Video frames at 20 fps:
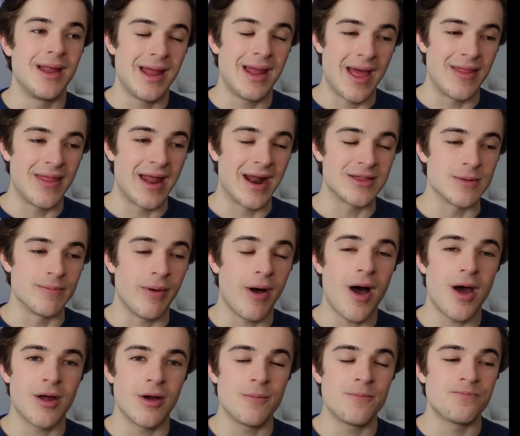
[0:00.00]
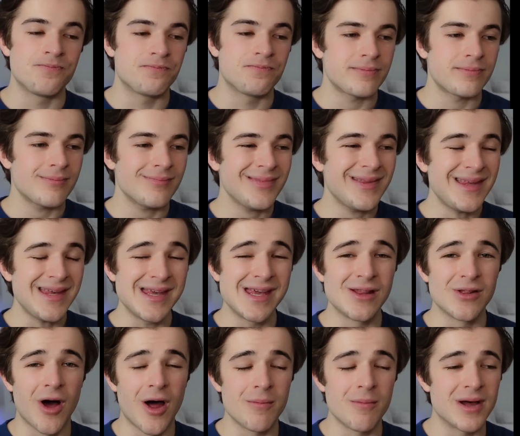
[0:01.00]
And then at the bottom,
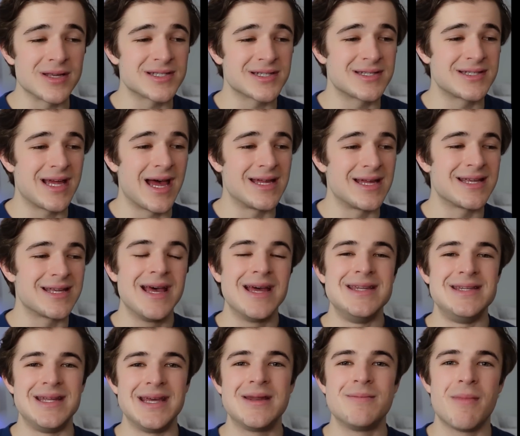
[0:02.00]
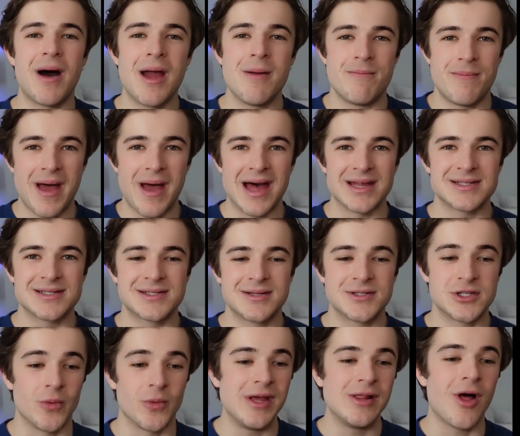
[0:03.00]
Elon Musk says, did my
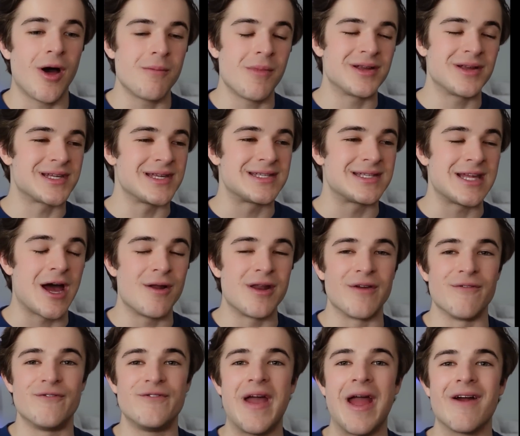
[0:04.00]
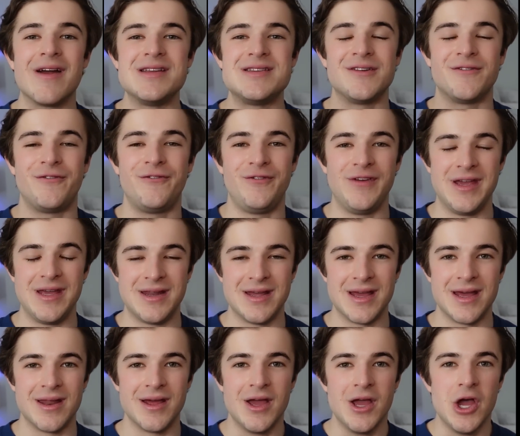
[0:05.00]
best. So Elon Musk is sounding very
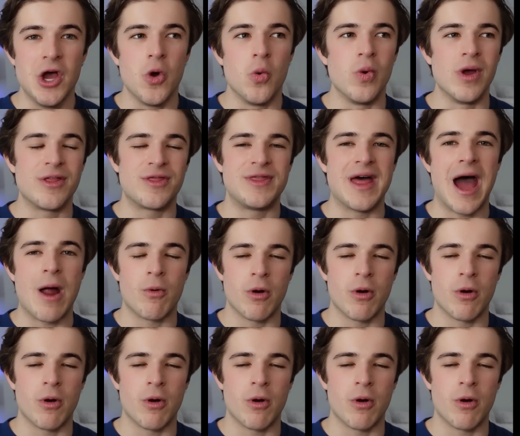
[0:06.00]
defeated with that